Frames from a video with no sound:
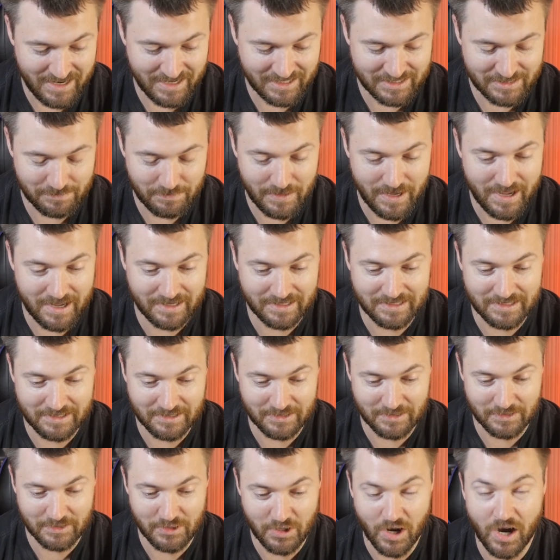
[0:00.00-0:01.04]
next pack
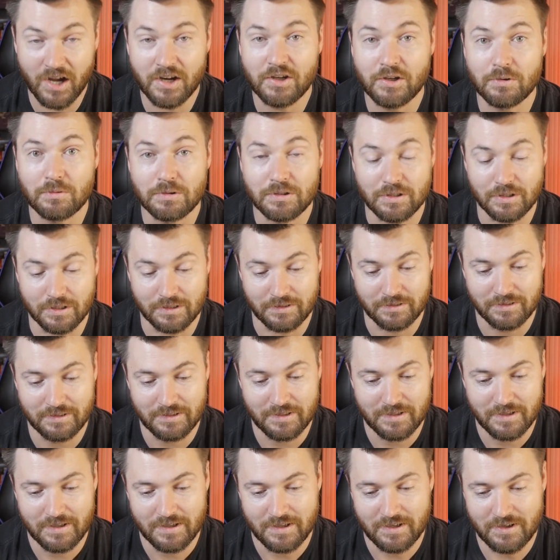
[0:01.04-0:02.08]
here. Not doing good.
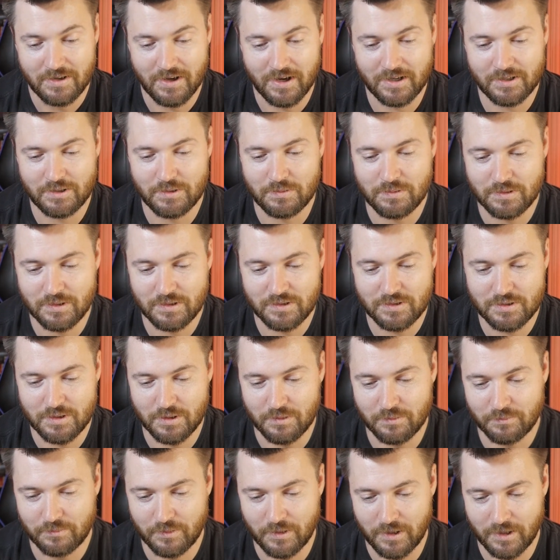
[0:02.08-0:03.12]
Not doing good
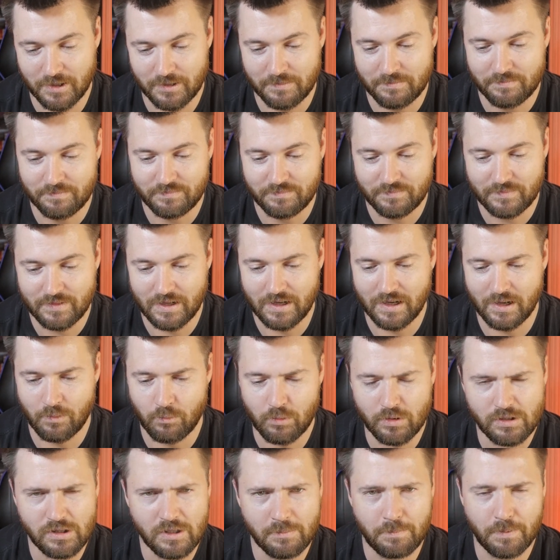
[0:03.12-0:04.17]
so far. Uh,
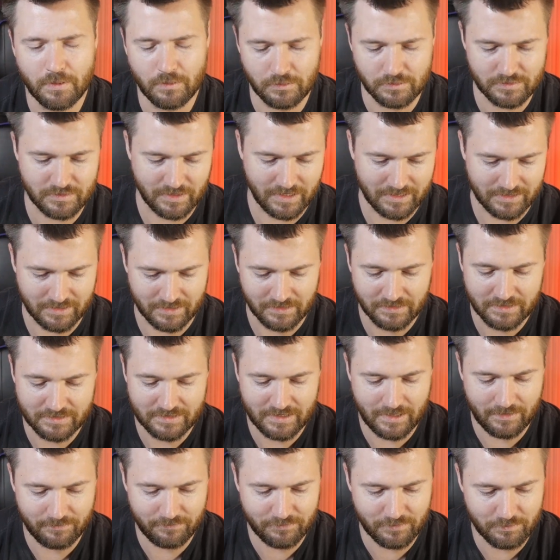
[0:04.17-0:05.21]
what are the pulls like on this?
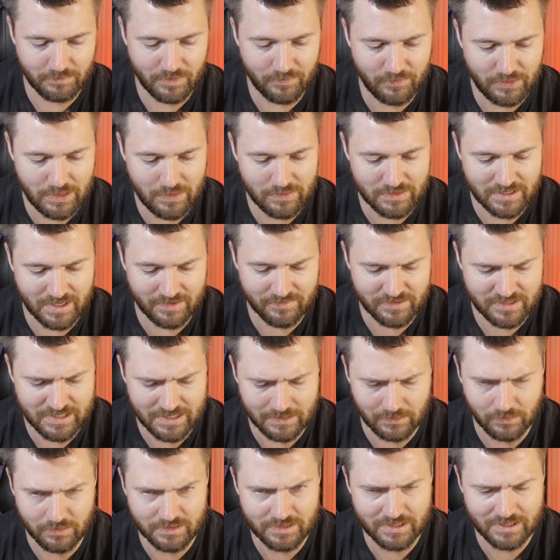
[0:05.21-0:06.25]
I, from the videos that I've seen,
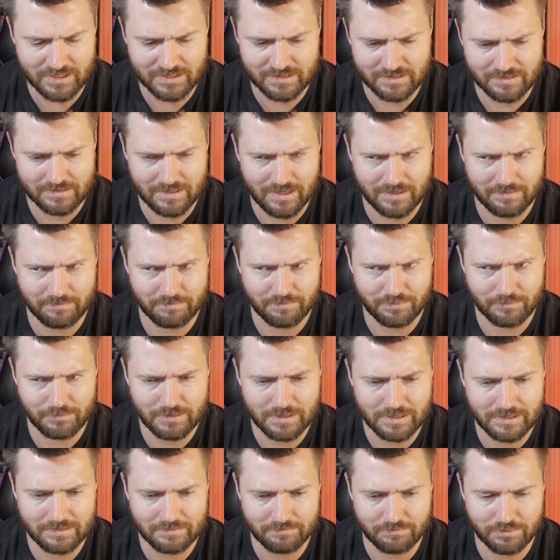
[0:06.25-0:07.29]
it looks like it's got
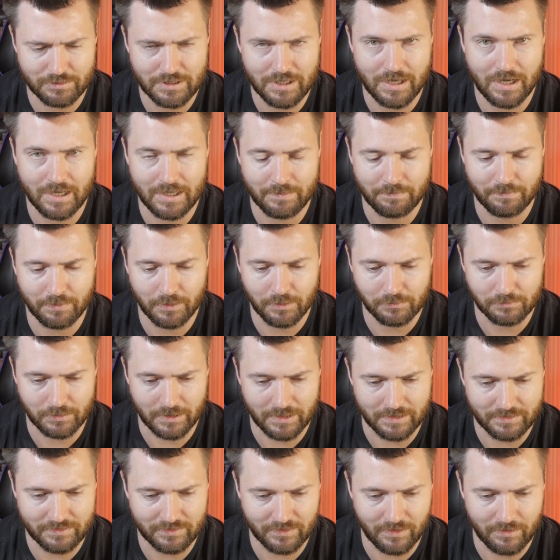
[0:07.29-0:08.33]
pretty pretty high pull
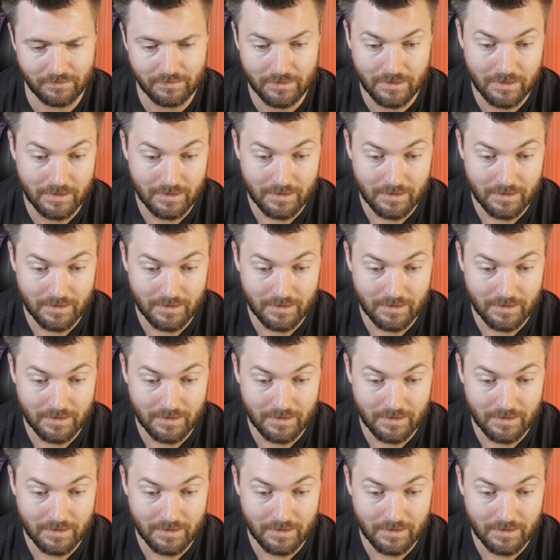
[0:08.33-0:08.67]
rate. So